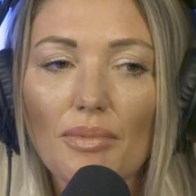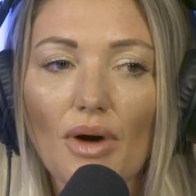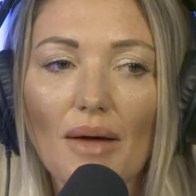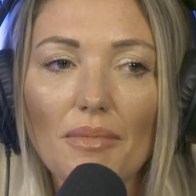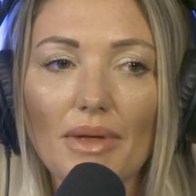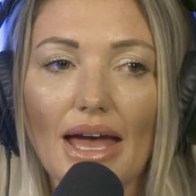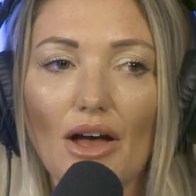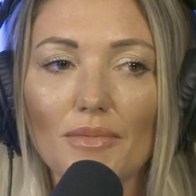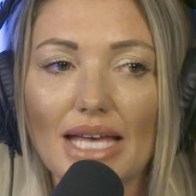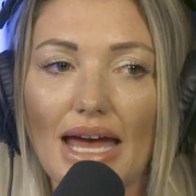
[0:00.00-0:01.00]
it probably
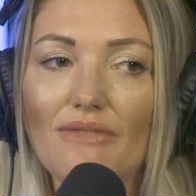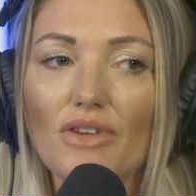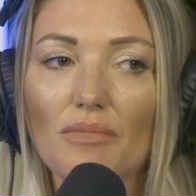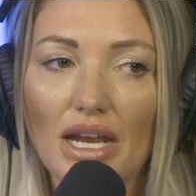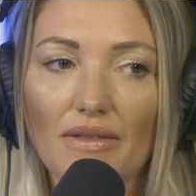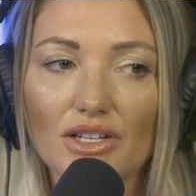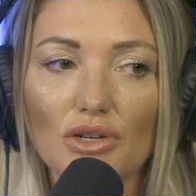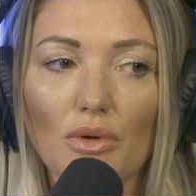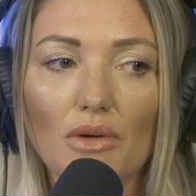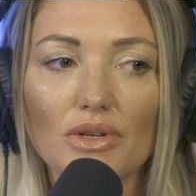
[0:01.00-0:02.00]
helps everybody
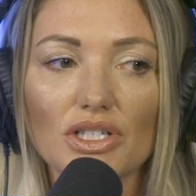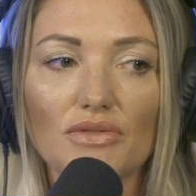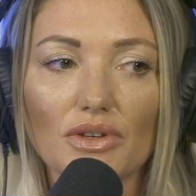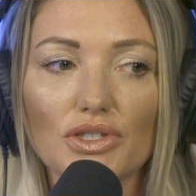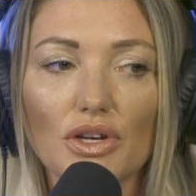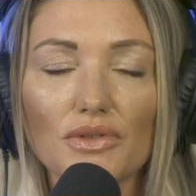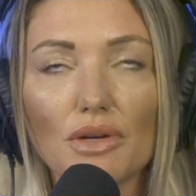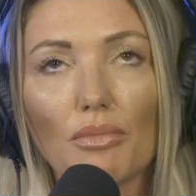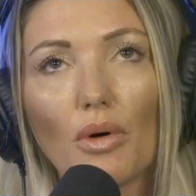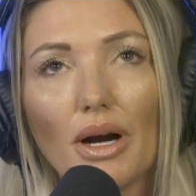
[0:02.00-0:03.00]
that you work with just feel so
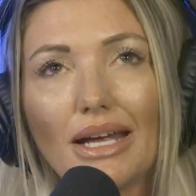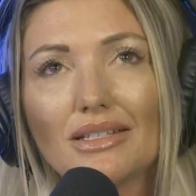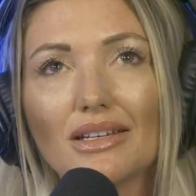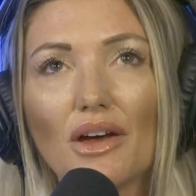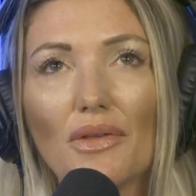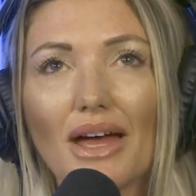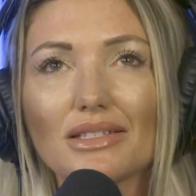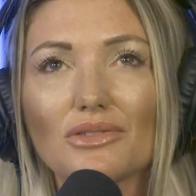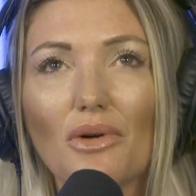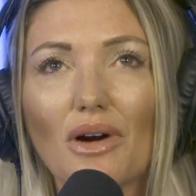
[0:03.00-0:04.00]
supported to know that